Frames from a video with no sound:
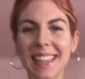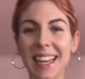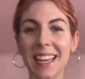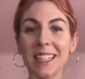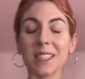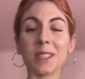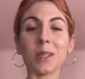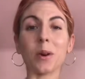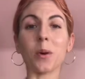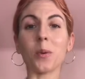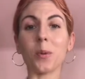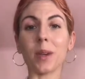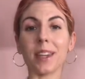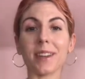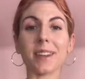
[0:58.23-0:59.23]
So
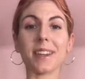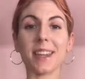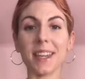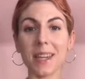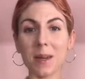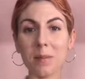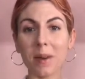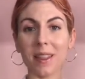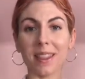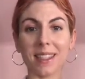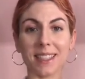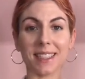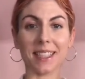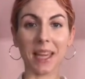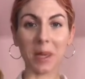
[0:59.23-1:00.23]
we could keep the
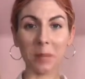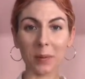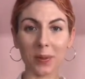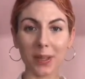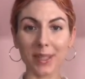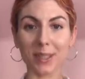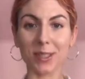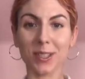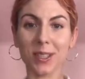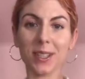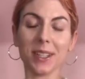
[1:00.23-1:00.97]
same blazer